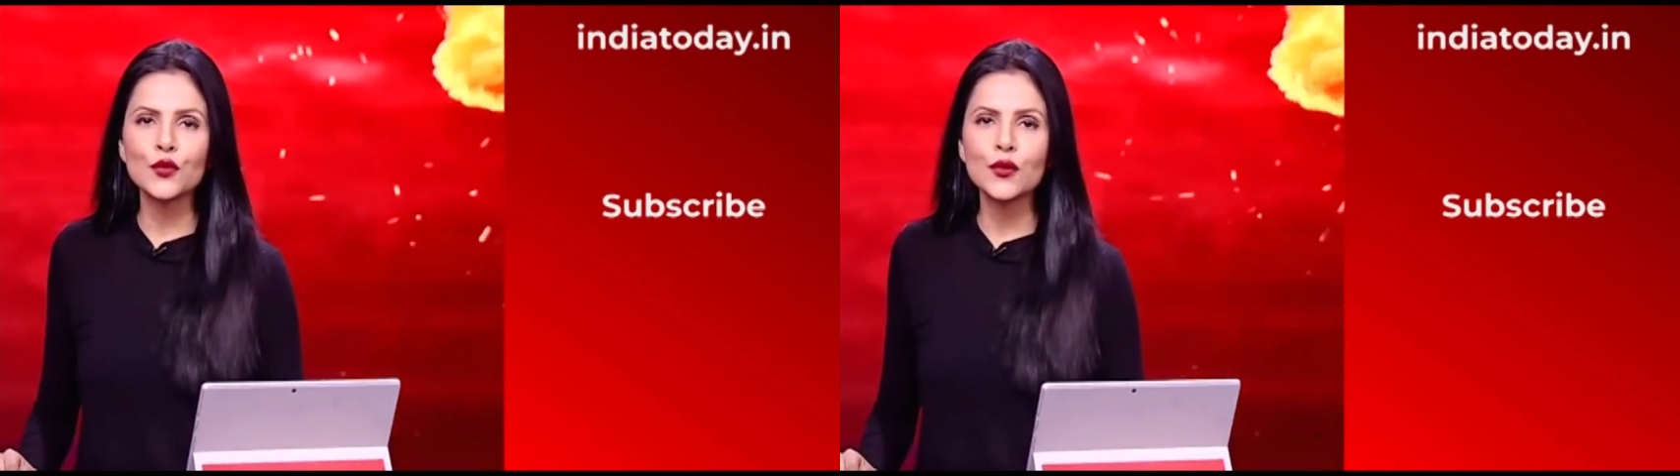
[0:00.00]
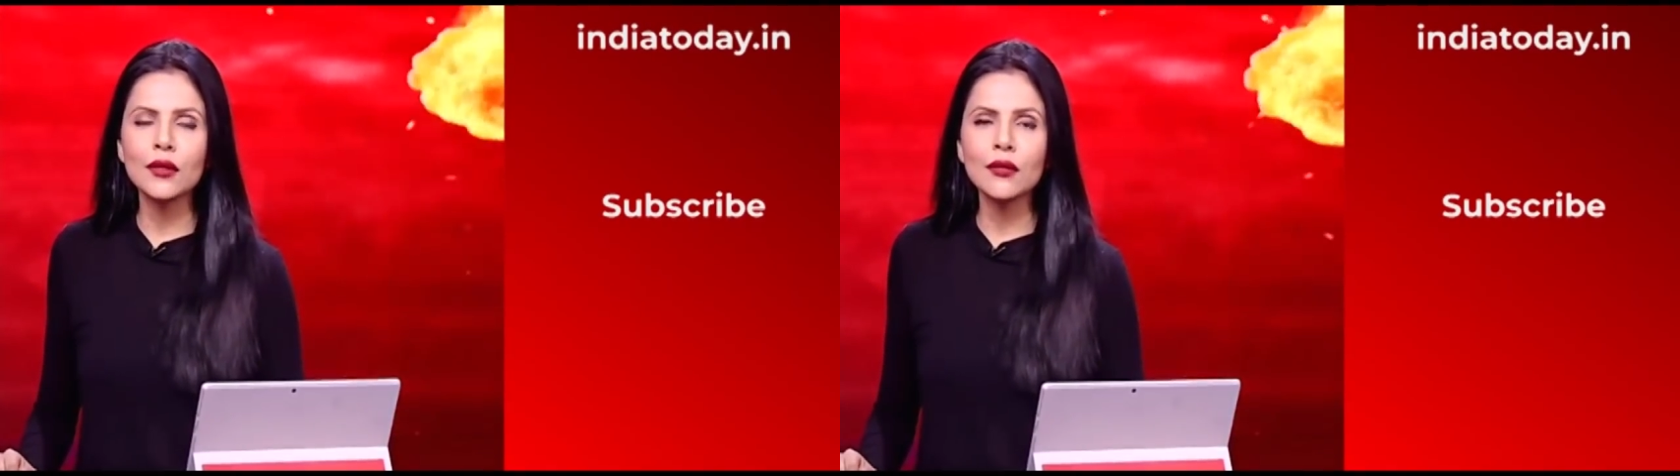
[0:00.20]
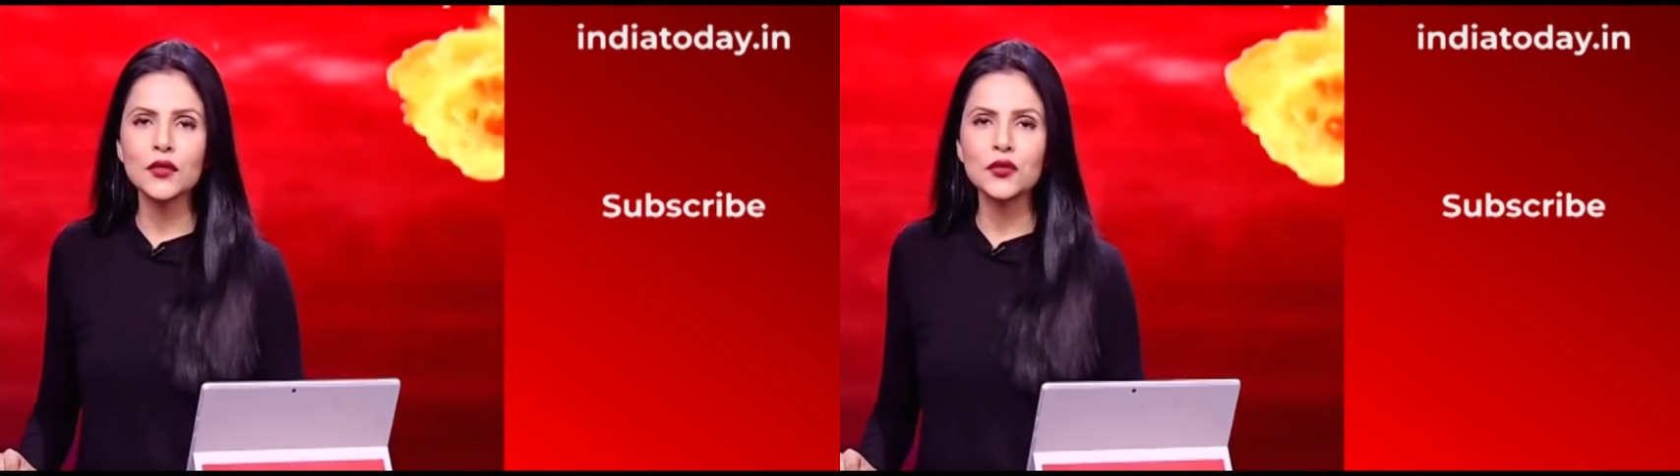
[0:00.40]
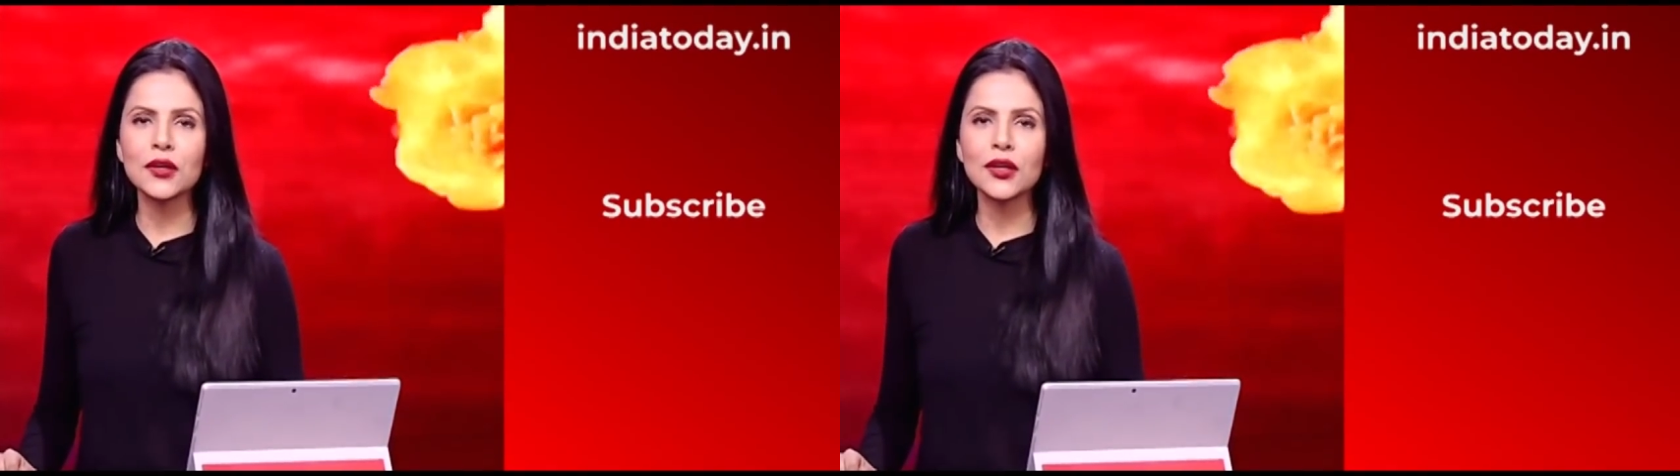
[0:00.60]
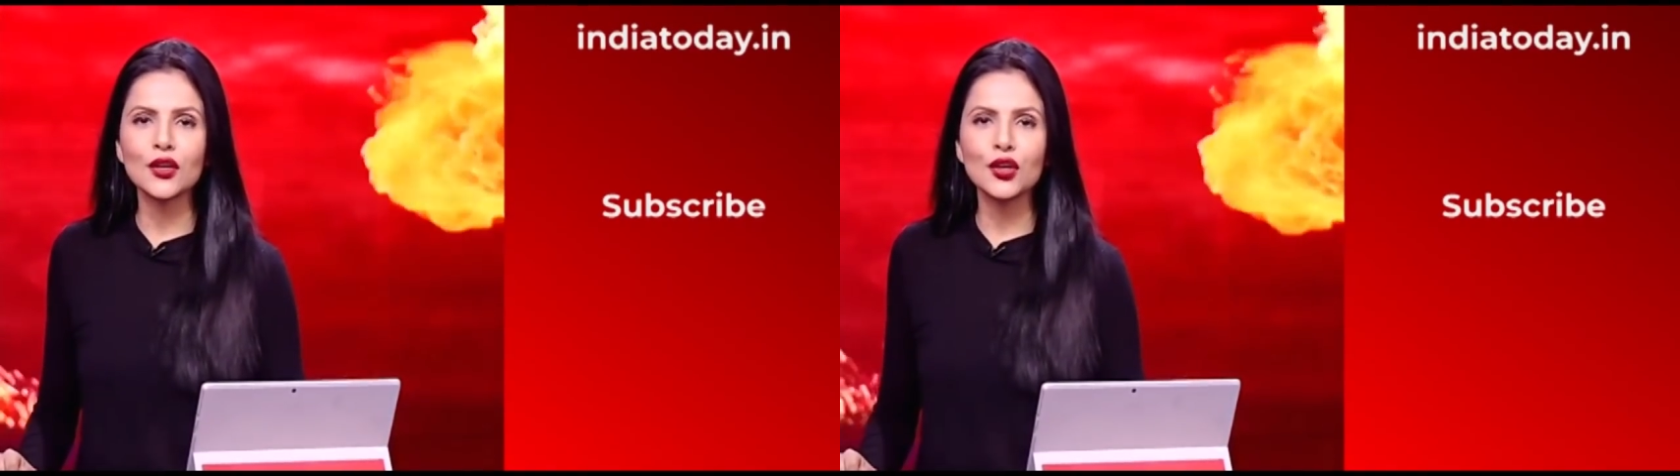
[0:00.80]
to the India
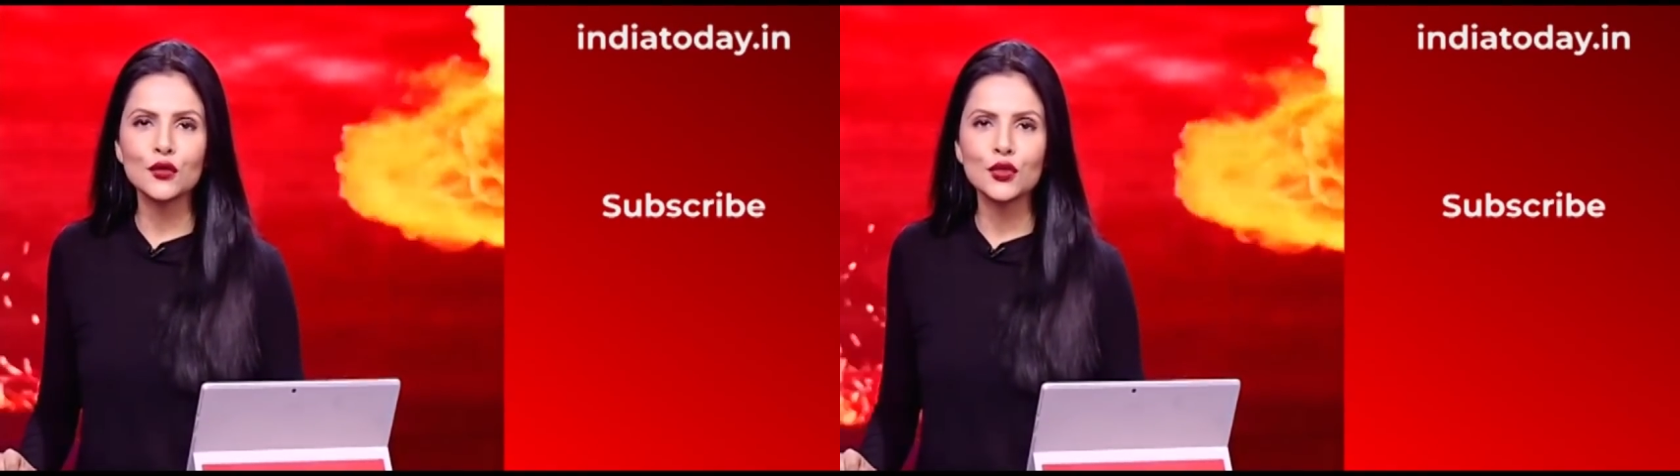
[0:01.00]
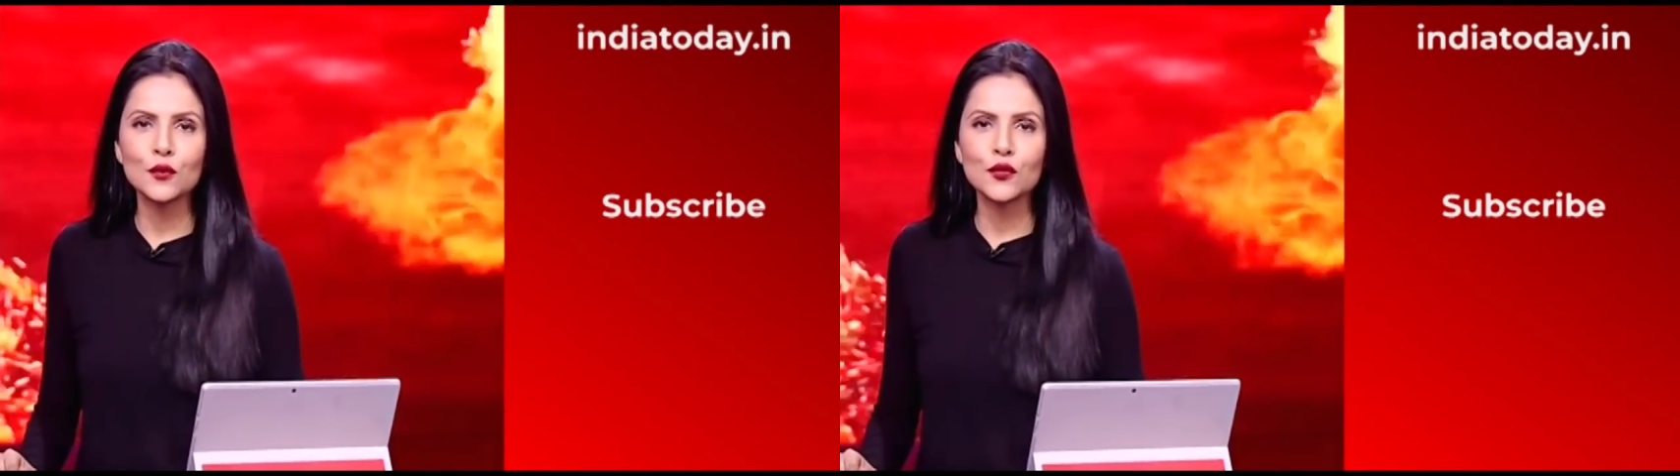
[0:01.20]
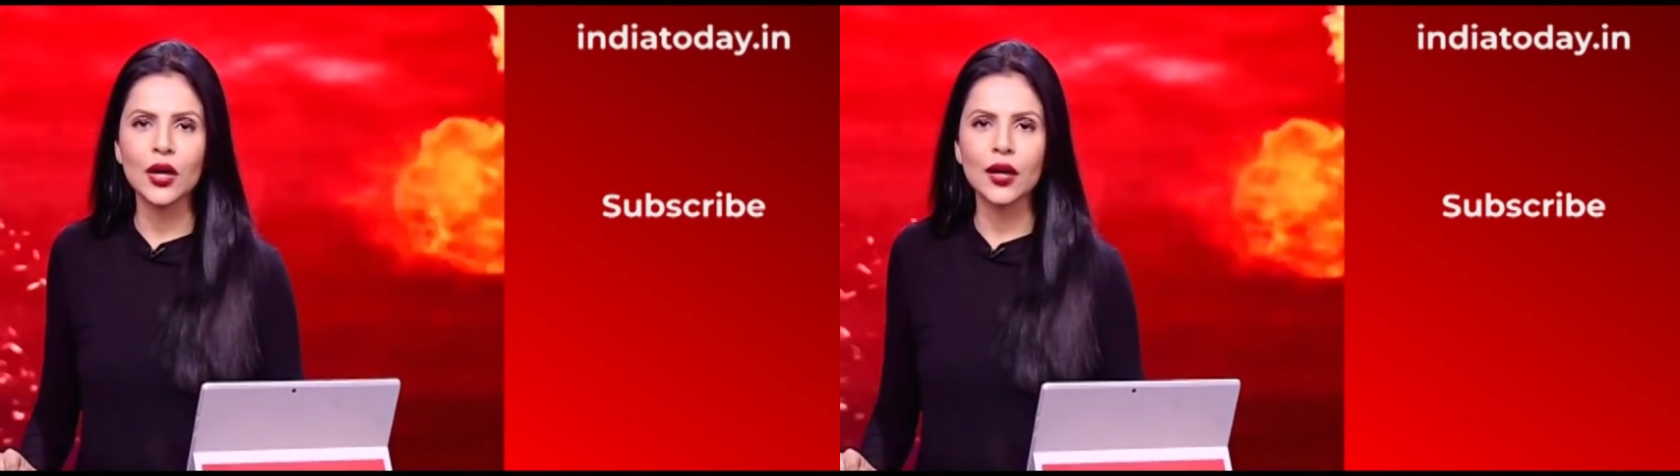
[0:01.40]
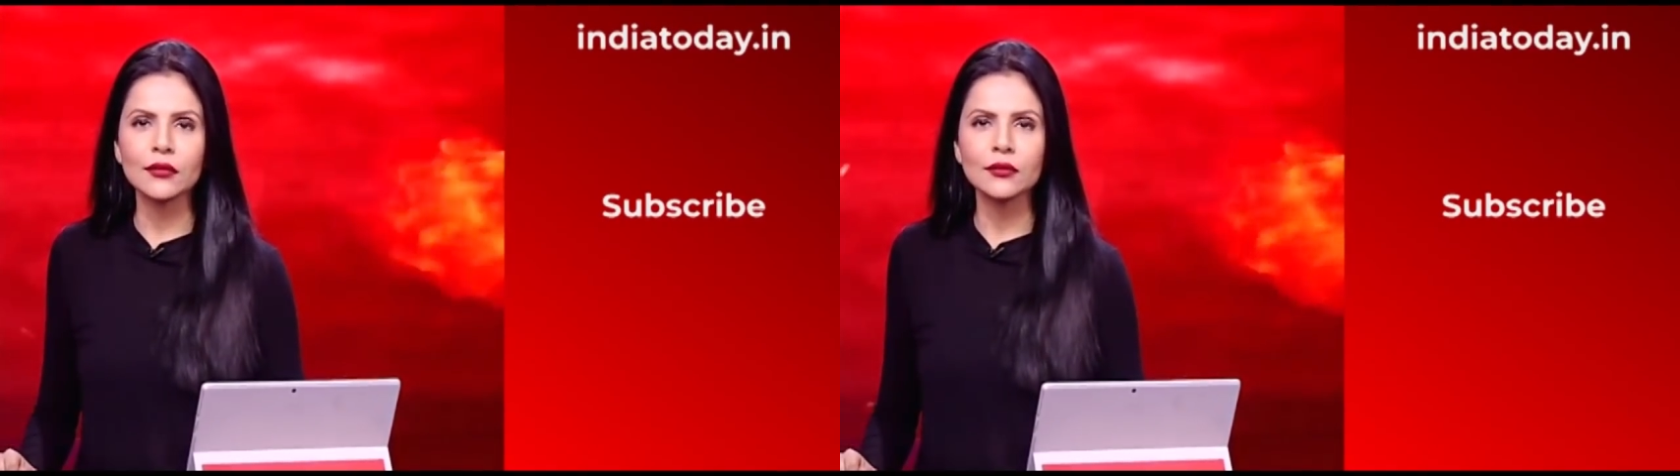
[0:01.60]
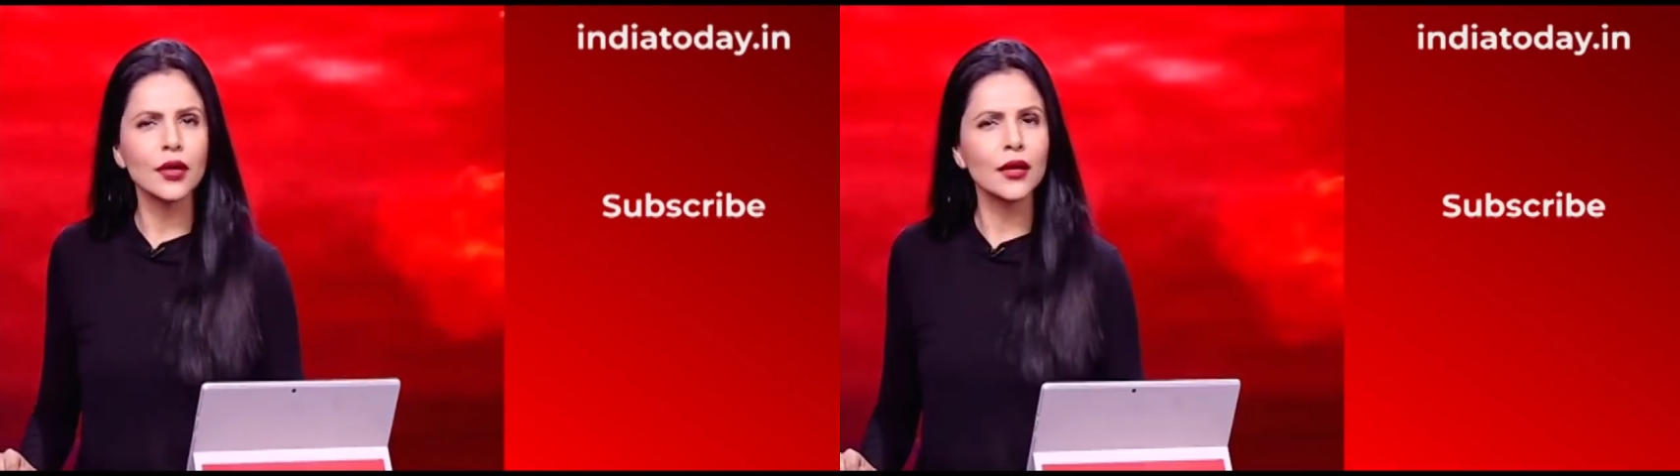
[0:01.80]
Today YouTube channel,